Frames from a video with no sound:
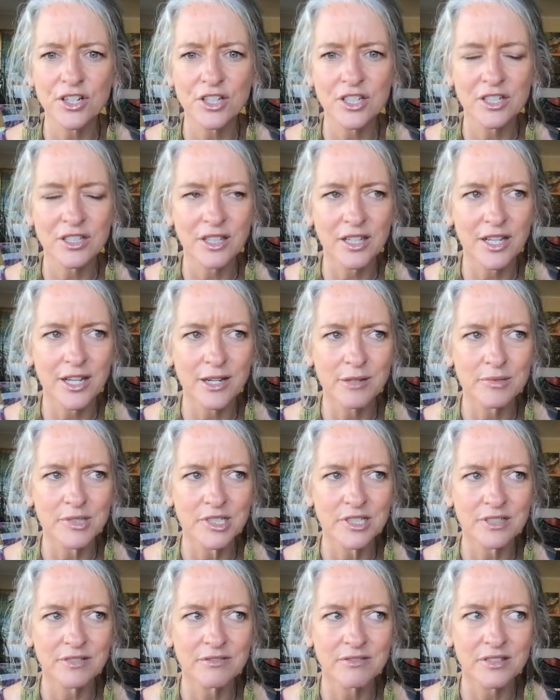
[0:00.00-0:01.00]

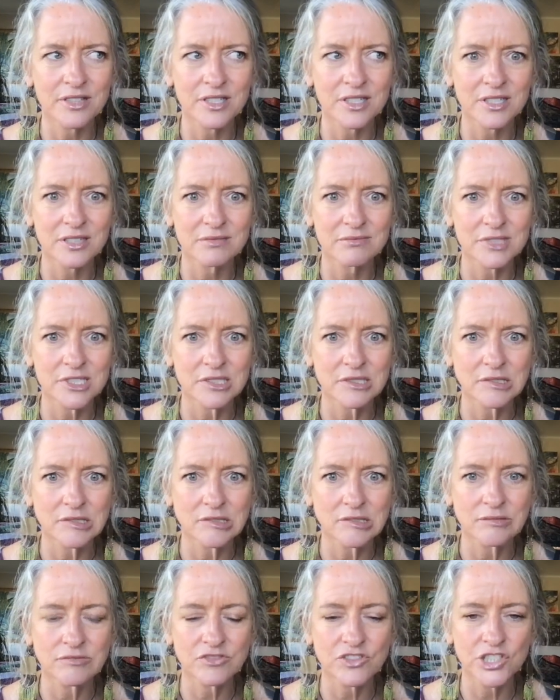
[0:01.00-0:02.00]
collaborative thing, but
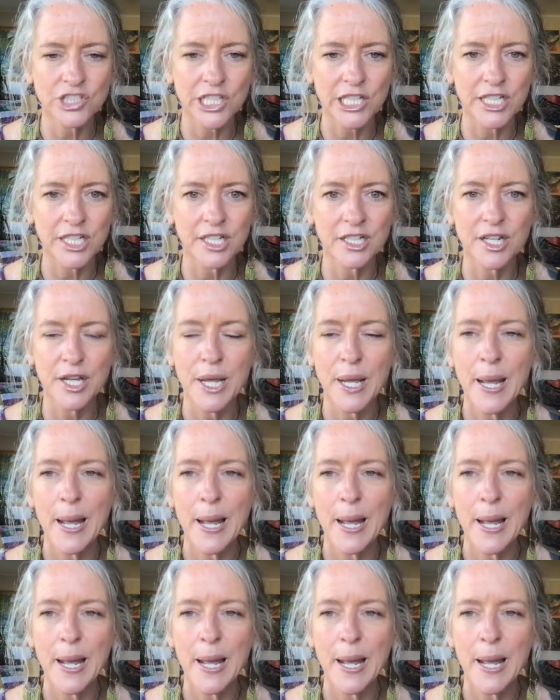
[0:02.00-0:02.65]
I'm forgetting.